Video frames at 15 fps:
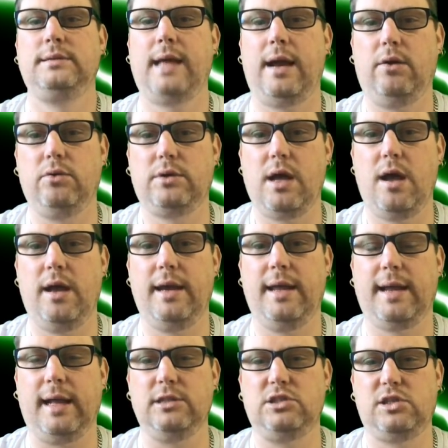Daryl Gurney
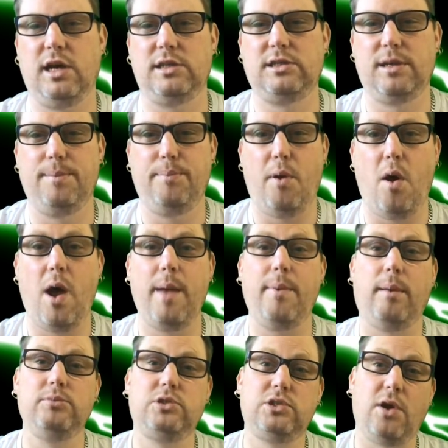against Justin Pipe.
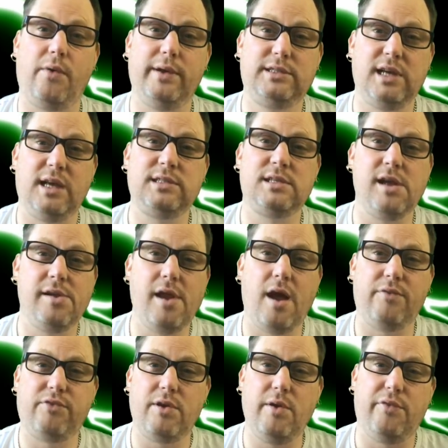I'm sorry, Justin, I know
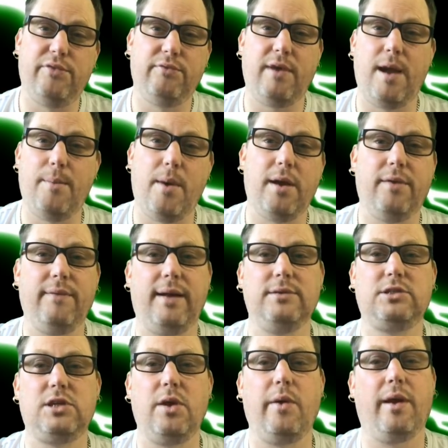I've put you off in round one and
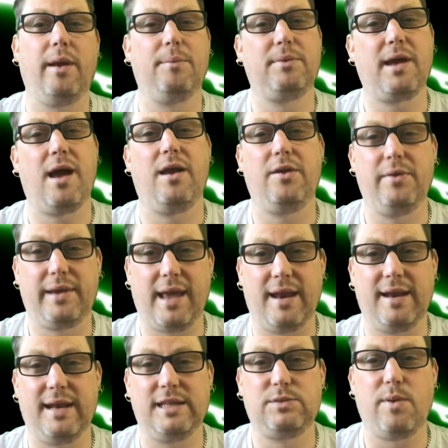round two, and I'm going to again
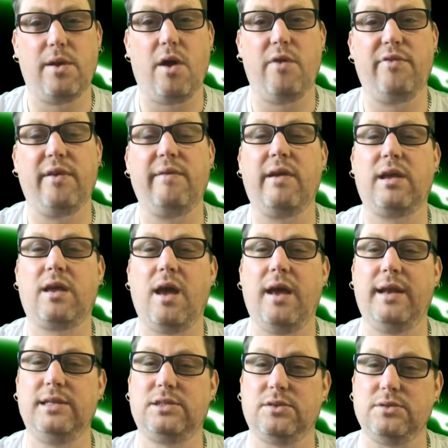in this one. I think that
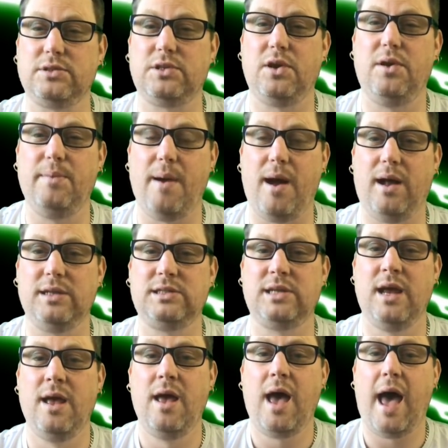Gurney's got too much,
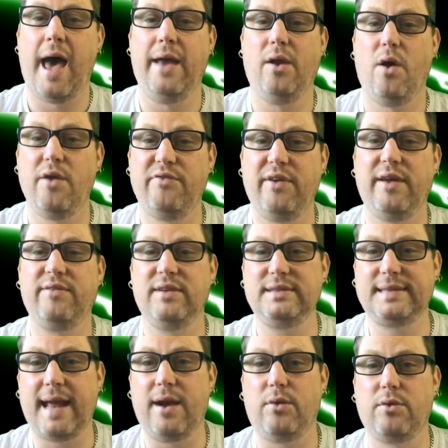and I think
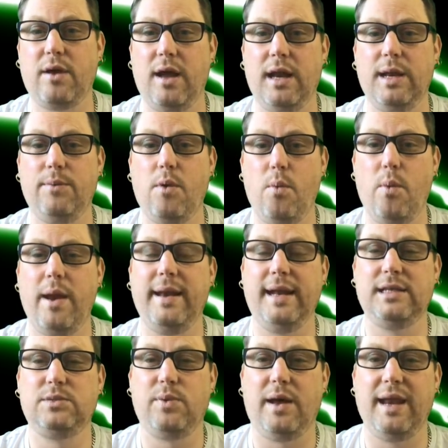that Daryl Gurney will win
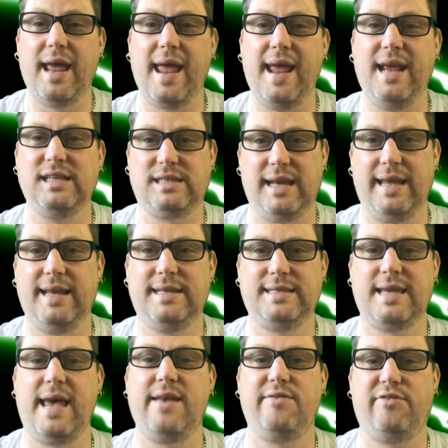this one easily
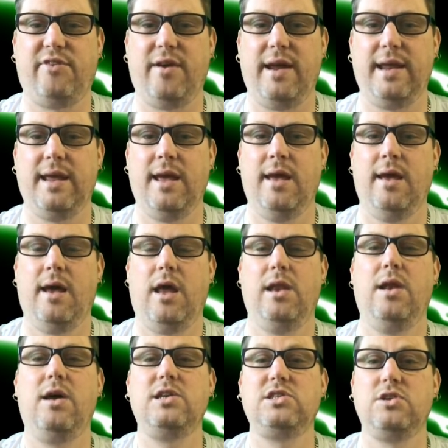10-3. And
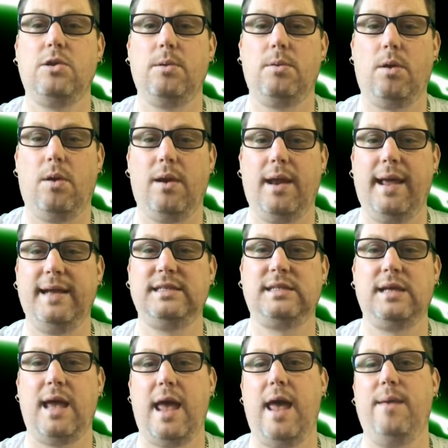last but not
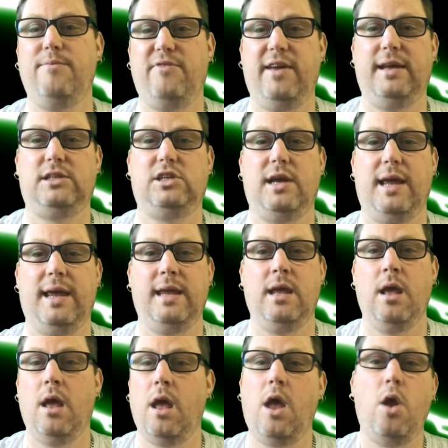least, MVG.
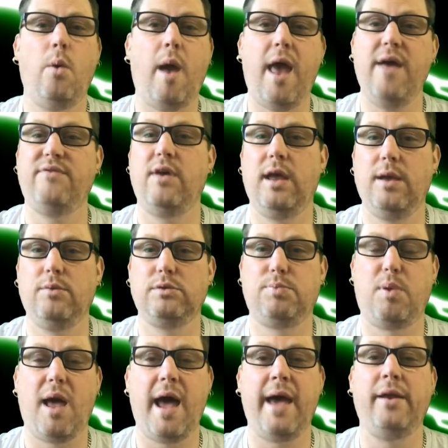Whoever he was
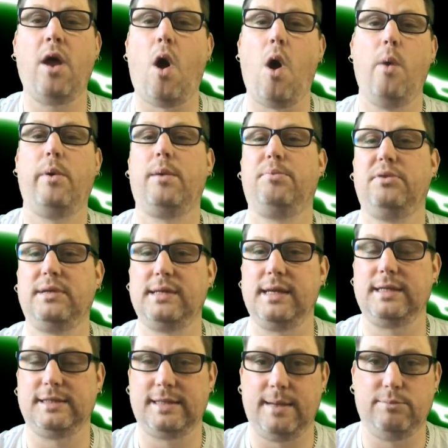playing, I would have
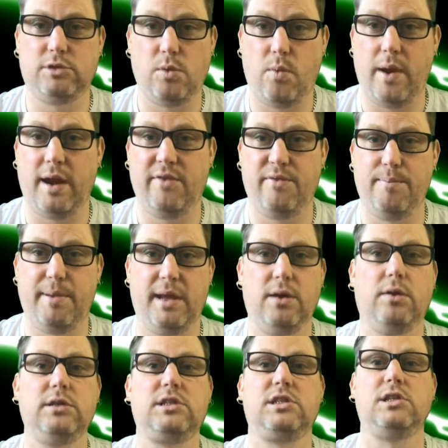predicted him to win, if I'm being
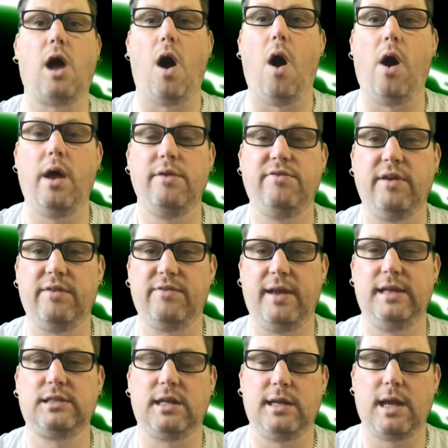honest, because I think that
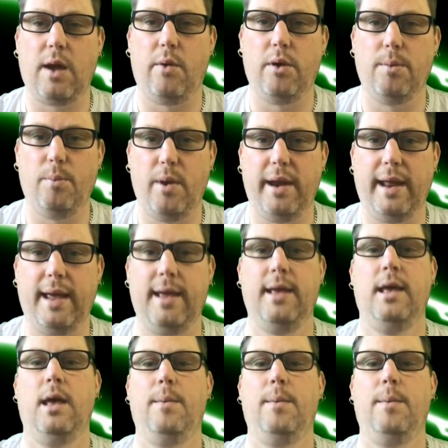he's going to go on and win it.